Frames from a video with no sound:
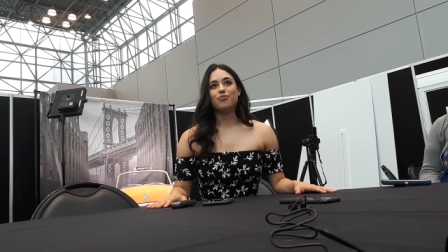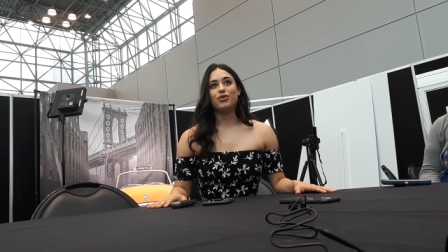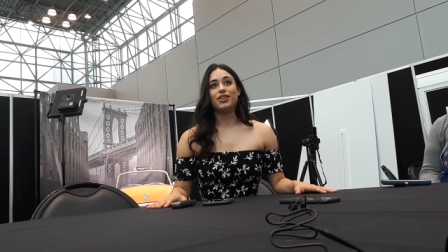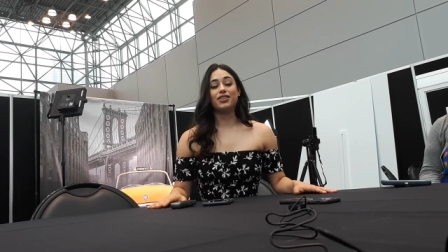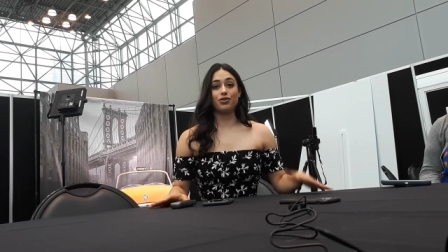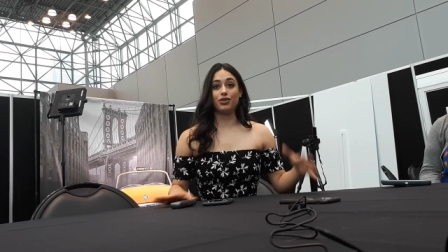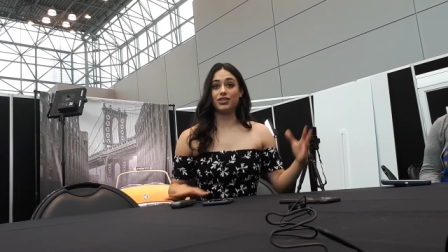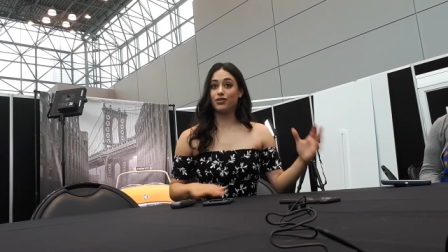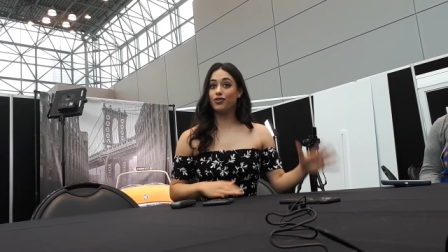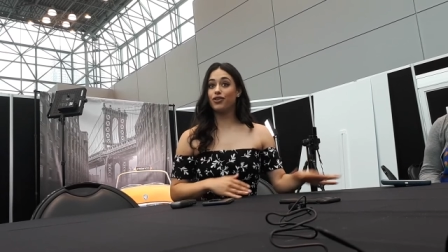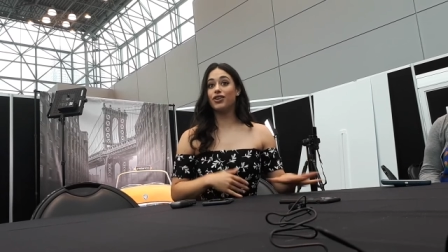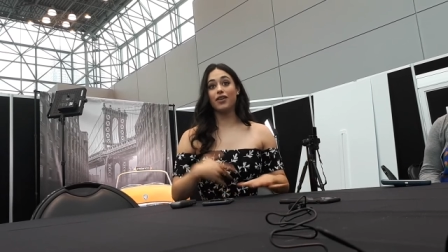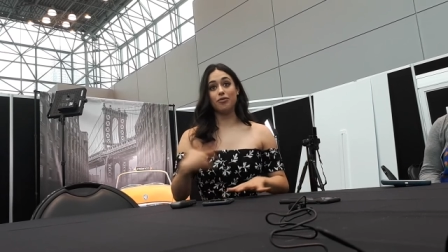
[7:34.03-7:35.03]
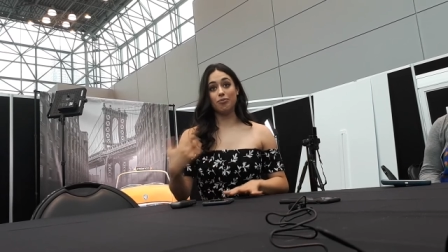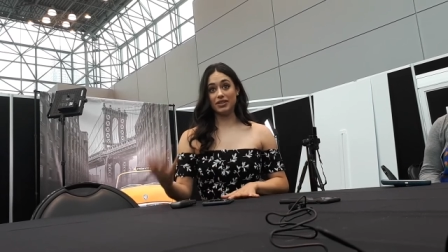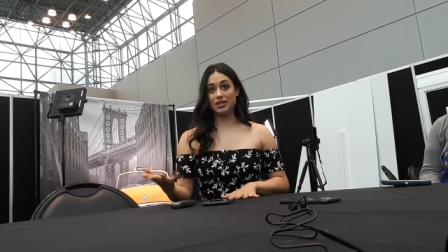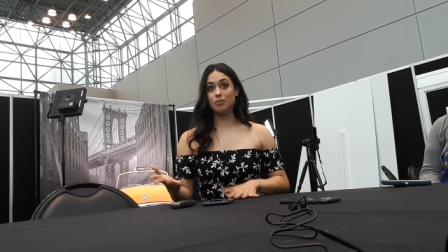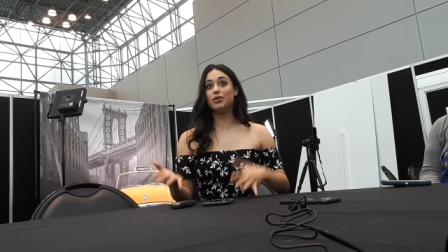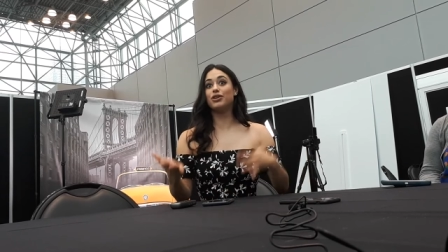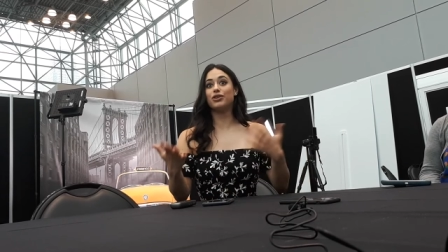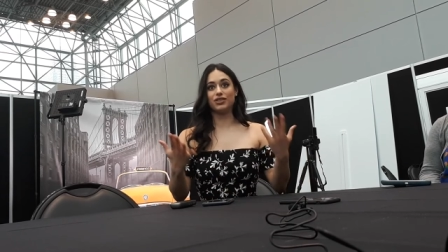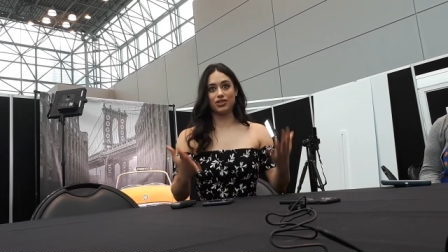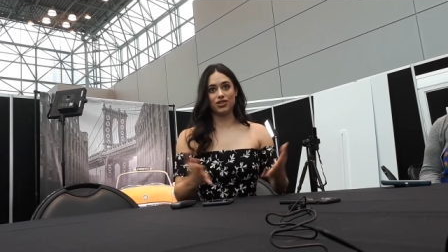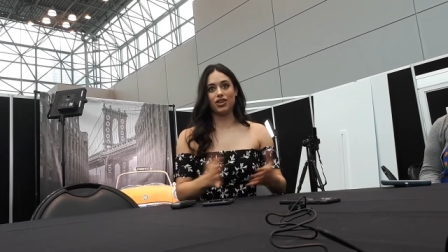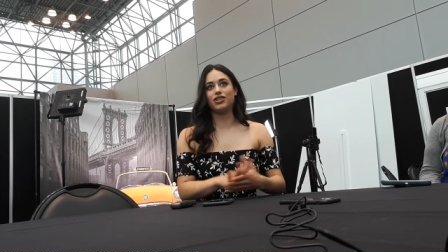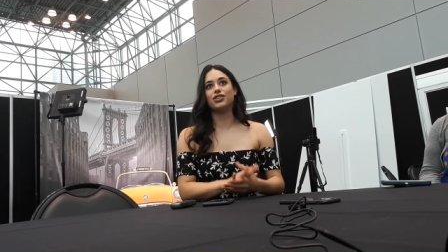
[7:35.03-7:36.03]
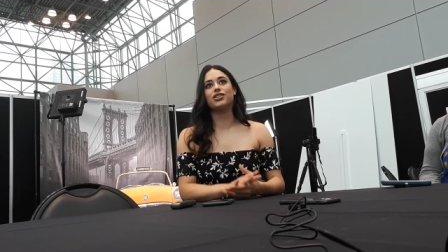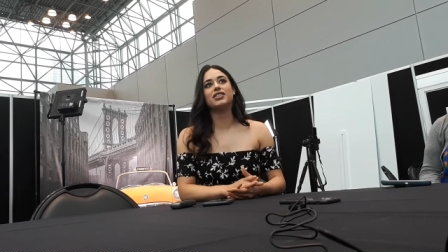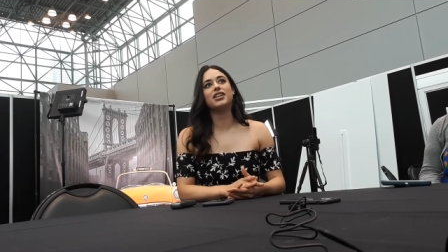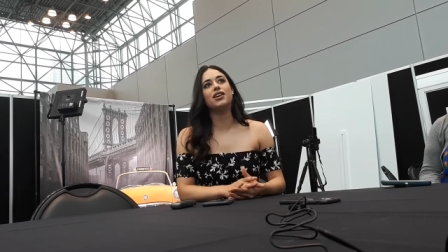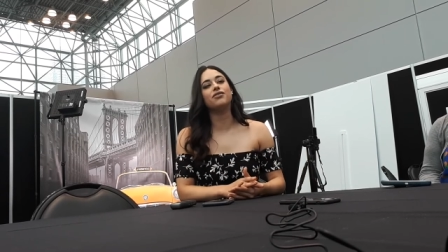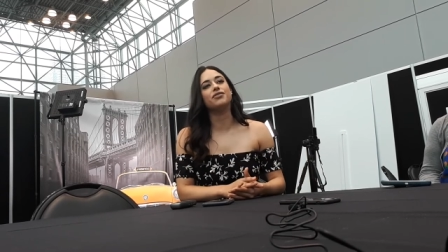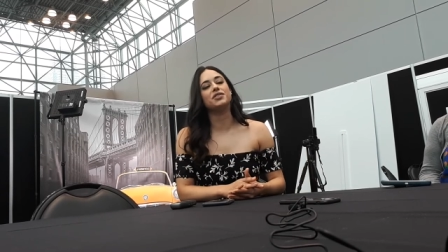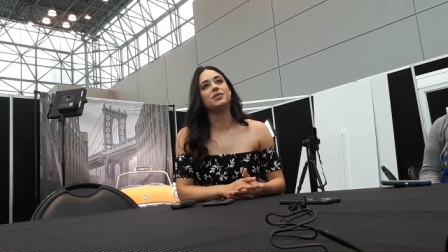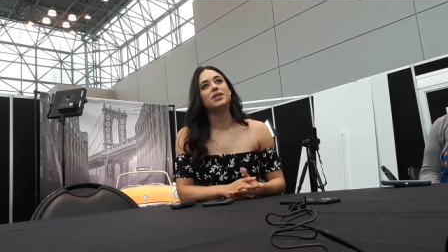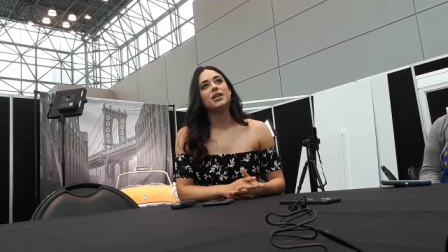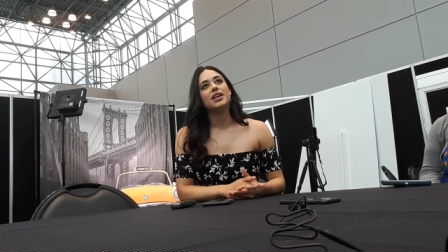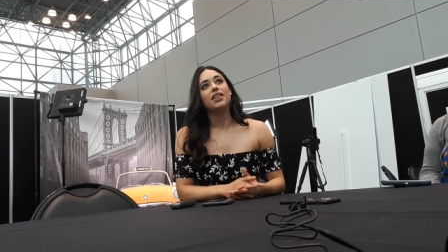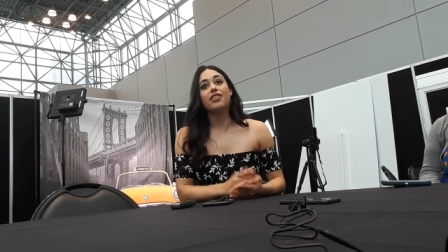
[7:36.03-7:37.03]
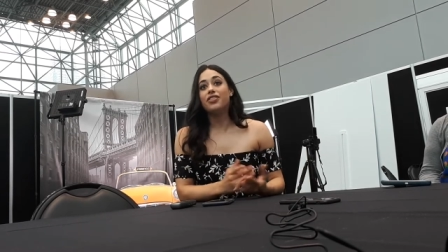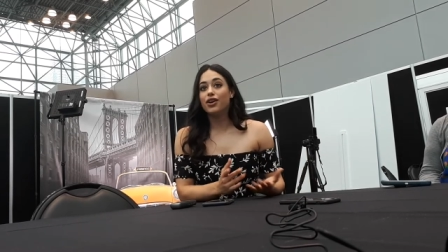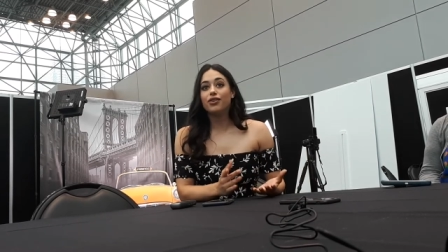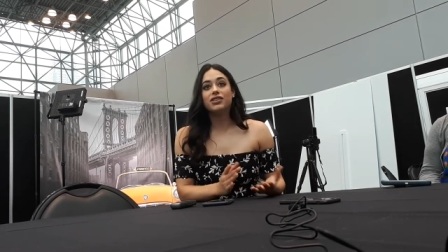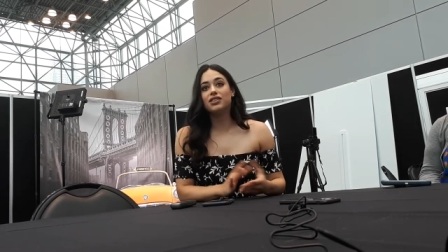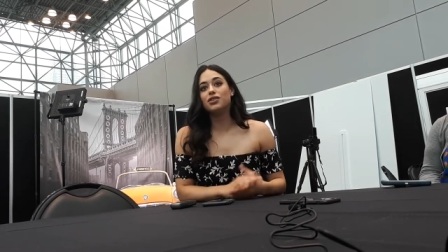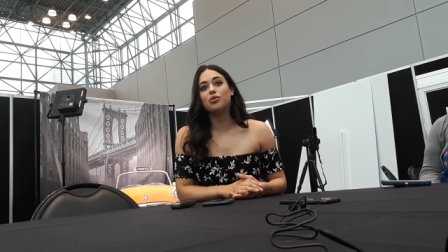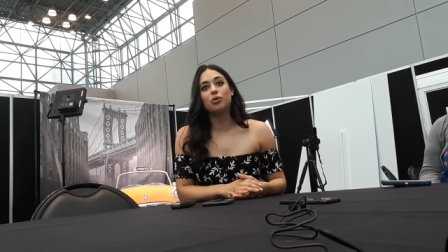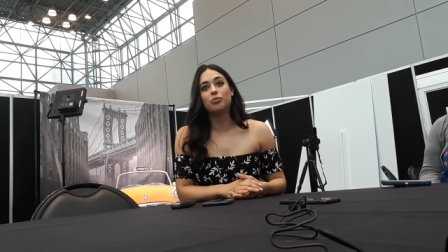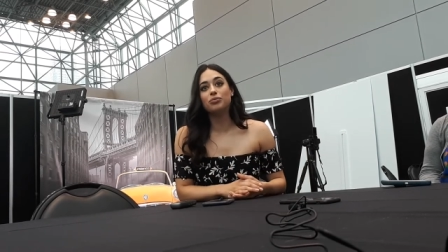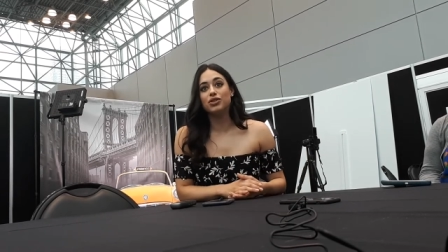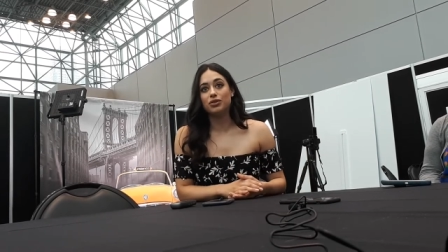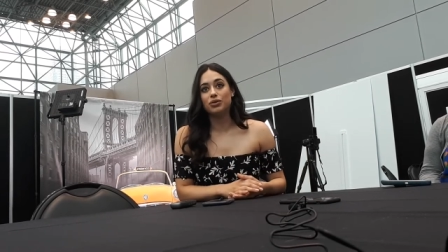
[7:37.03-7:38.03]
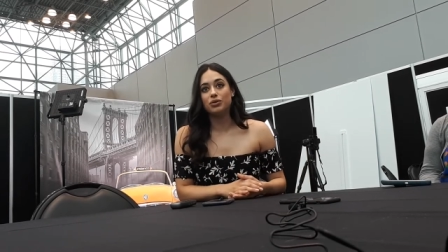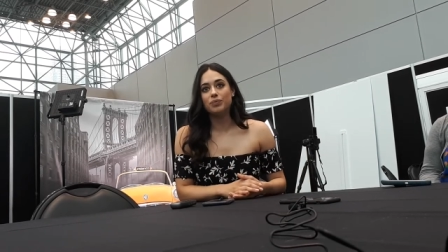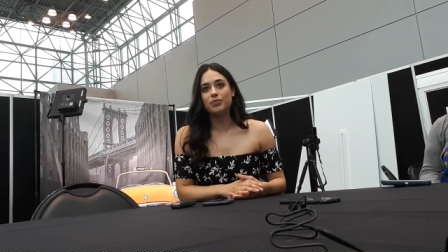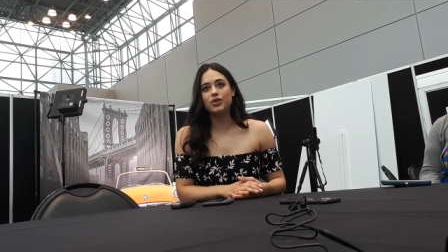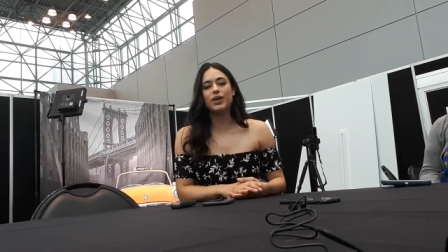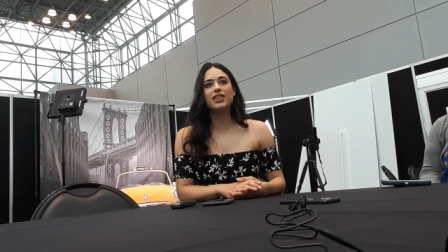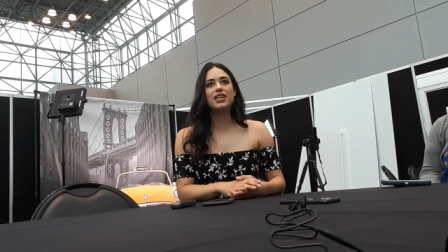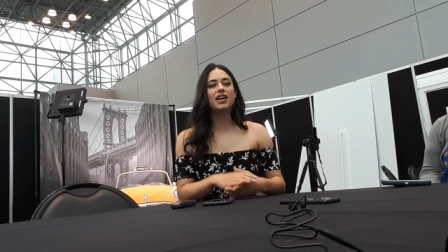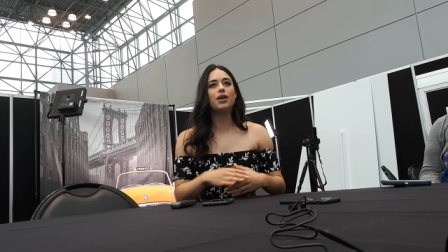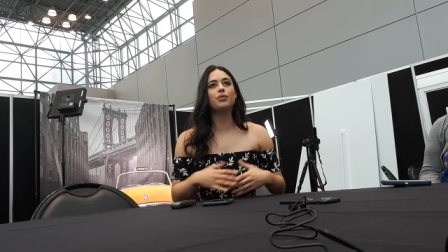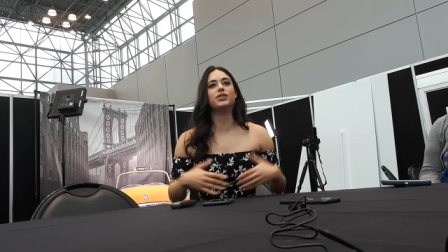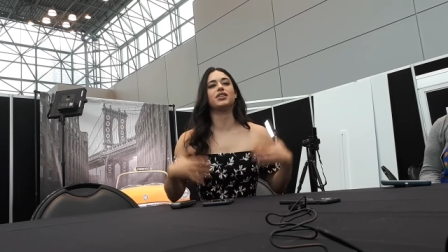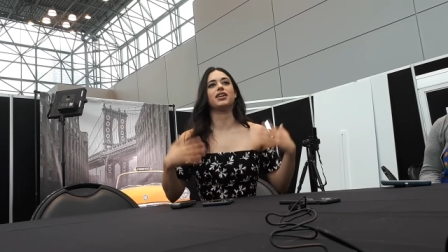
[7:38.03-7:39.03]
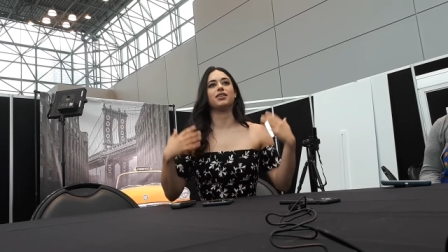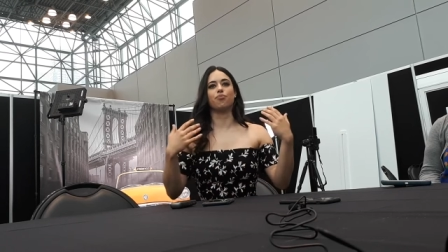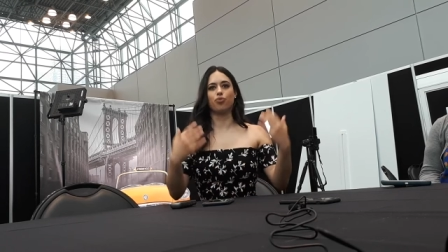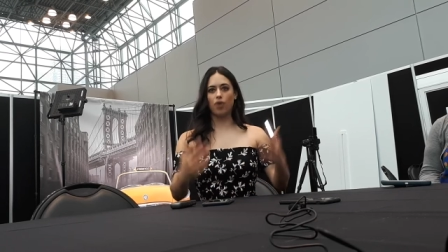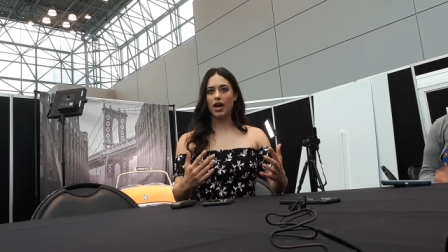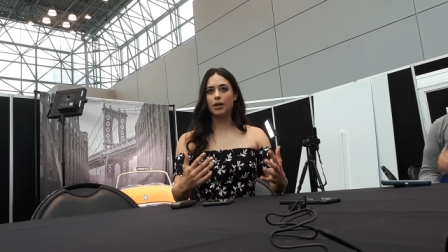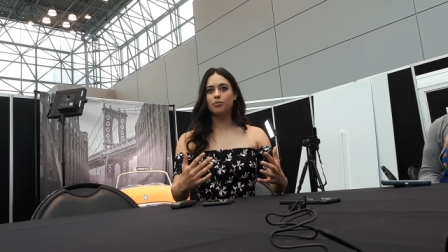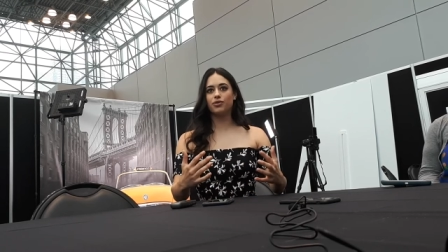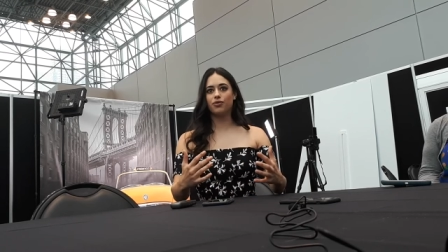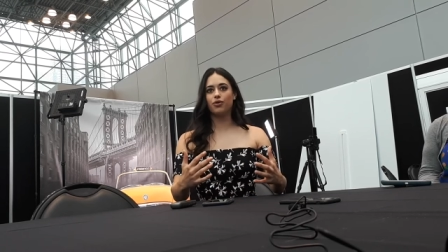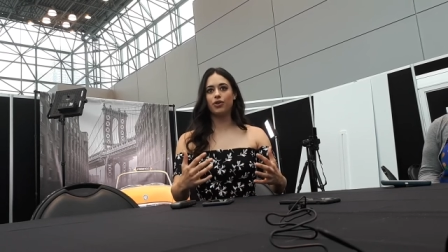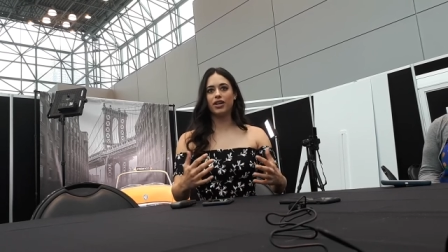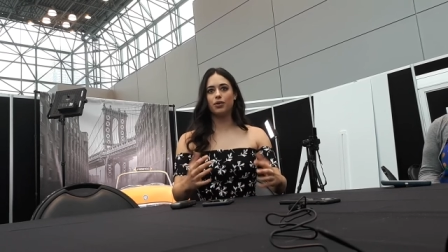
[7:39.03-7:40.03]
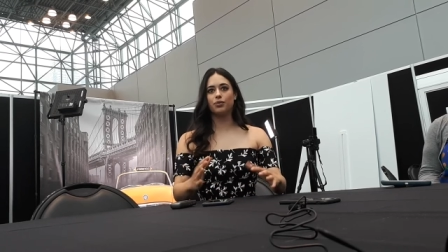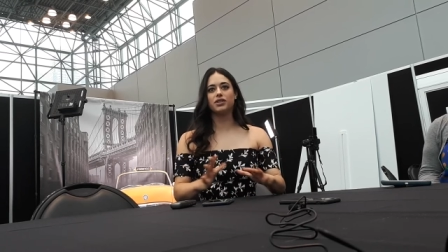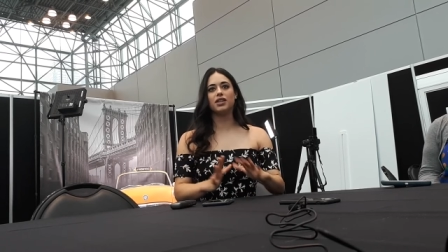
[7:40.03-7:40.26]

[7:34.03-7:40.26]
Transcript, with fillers: with Krista Vernoff and Betsy Beers and Shonda herself, and there it's the norm too. So I think I was like primed for it.